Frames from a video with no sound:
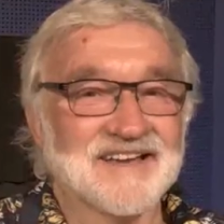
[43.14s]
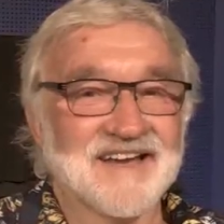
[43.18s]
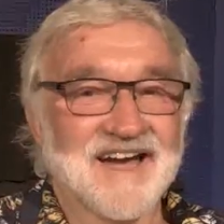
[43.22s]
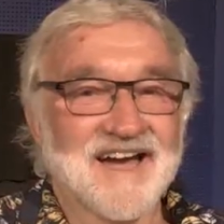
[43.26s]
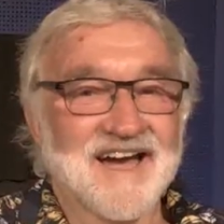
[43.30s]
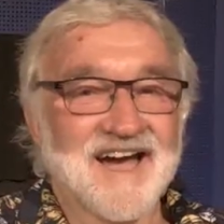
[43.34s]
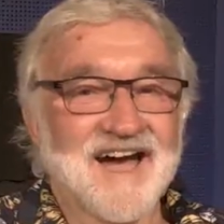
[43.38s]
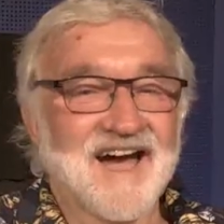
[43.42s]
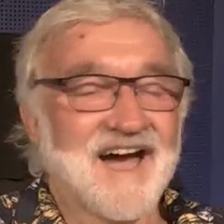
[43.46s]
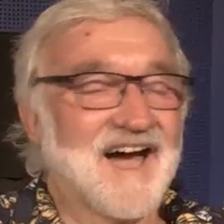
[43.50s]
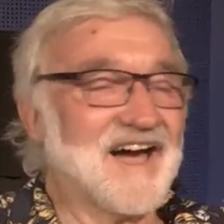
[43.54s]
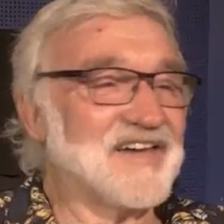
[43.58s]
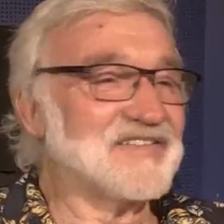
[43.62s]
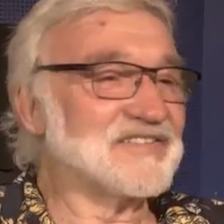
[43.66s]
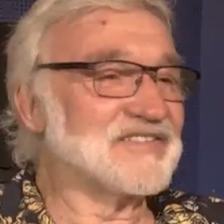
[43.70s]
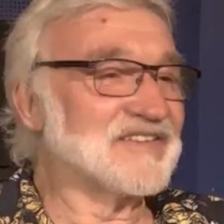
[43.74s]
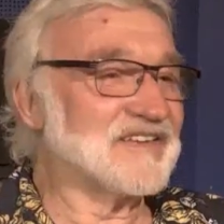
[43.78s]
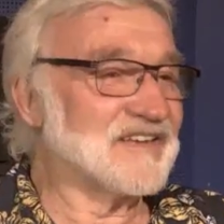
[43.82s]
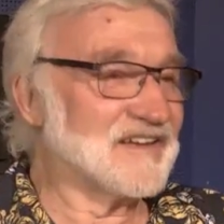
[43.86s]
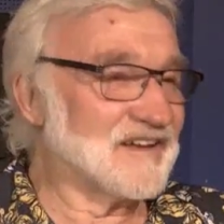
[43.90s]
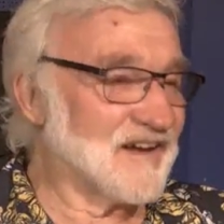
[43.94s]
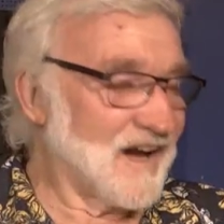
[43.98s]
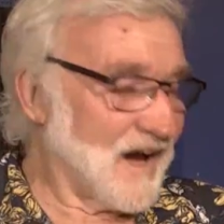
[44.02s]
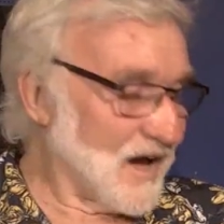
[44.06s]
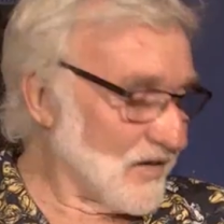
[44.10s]
and
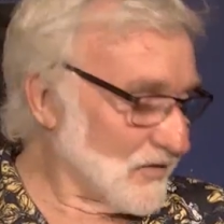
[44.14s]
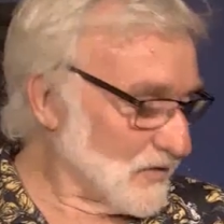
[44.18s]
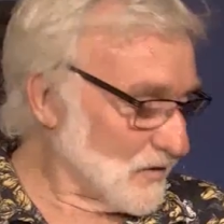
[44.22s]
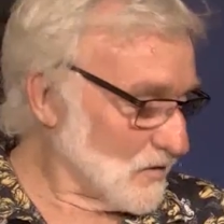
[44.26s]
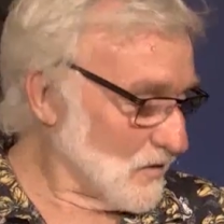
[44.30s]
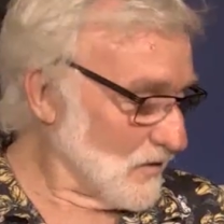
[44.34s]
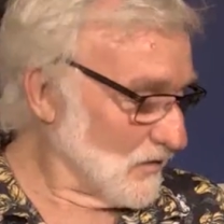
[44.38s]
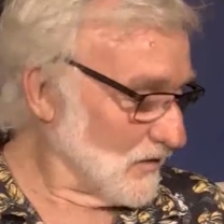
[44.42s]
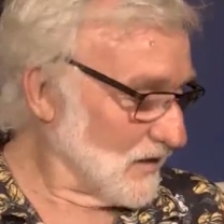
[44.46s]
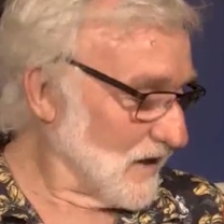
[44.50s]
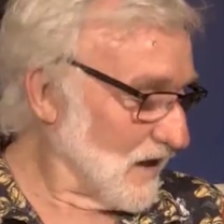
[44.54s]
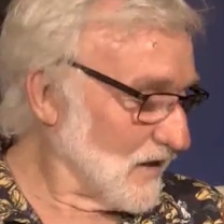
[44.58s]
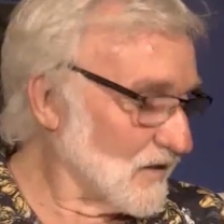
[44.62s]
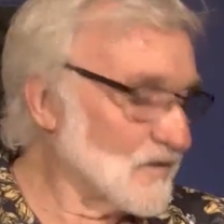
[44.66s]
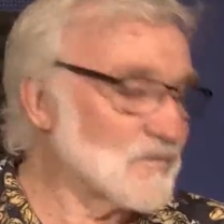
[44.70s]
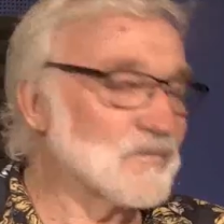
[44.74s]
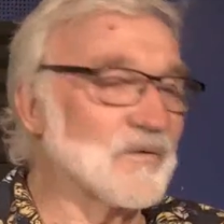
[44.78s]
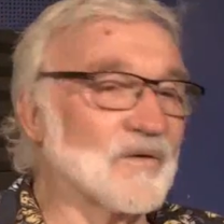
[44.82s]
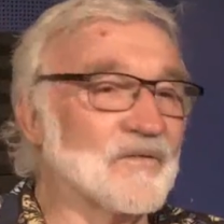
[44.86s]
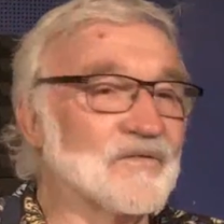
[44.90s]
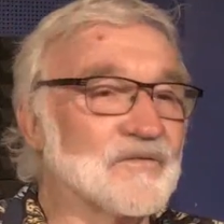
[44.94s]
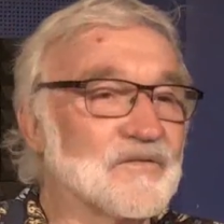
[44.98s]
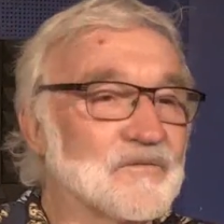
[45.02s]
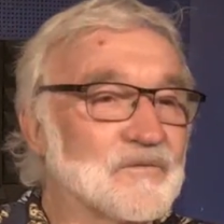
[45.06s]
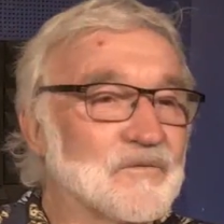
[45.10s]
and the other the
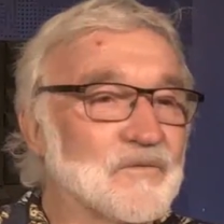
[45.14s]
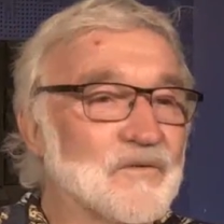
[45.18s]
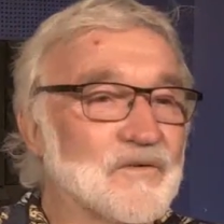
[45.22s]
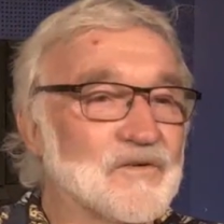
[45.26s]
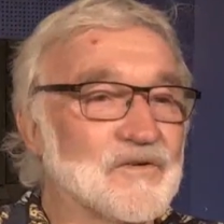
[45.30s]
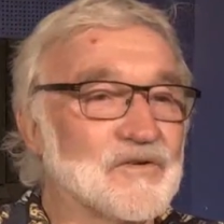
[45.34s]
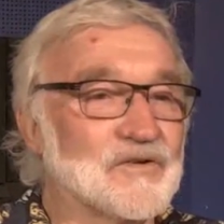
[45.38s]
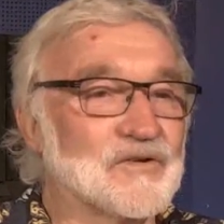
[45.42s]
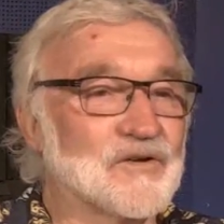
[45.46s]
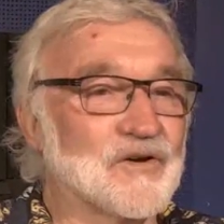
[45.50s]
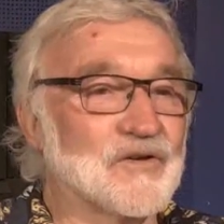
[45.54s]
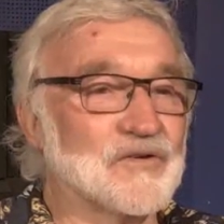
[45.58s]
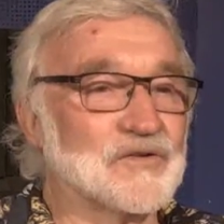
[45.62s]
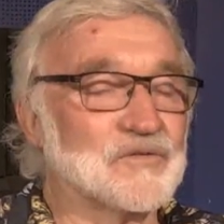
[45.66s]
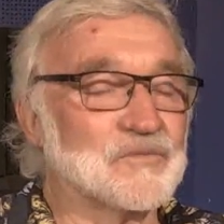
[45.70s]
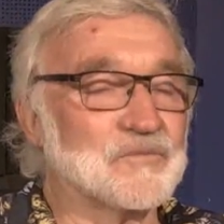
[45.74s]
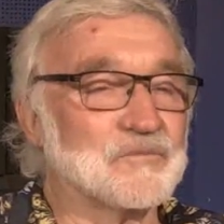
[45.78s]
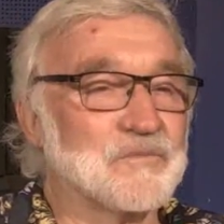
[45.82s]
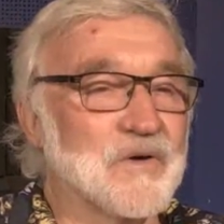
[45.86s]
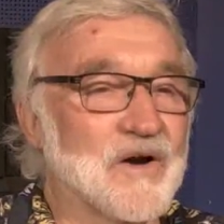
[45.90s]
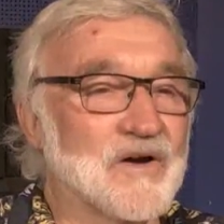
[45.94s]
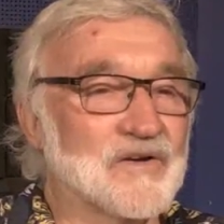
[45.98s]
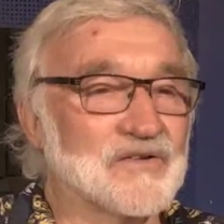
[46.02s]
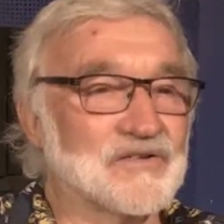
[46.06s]
other one whose